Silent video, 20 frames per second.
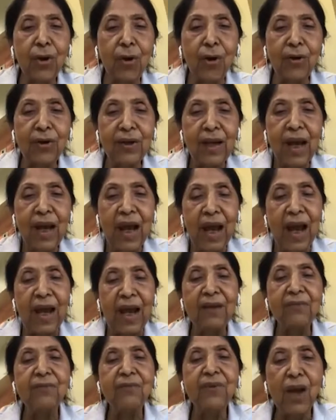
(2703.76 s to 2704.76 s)
on
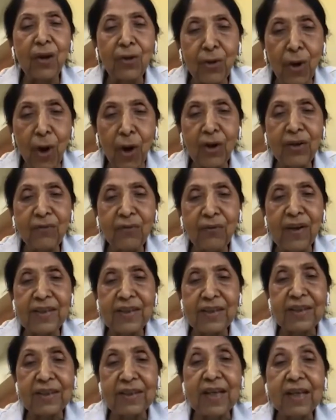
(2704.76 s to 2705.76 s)
and we are not
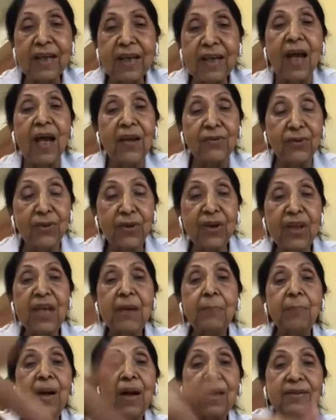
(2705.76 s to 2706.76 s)
wasting
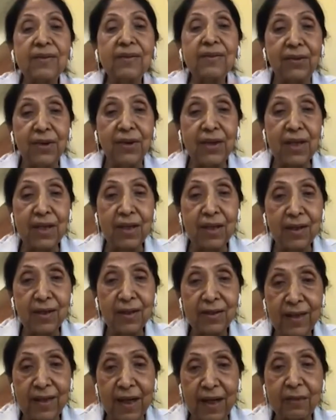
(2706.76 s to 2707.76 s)
3+3,
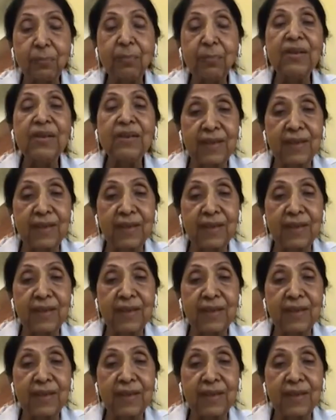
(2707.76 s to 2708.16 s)
that means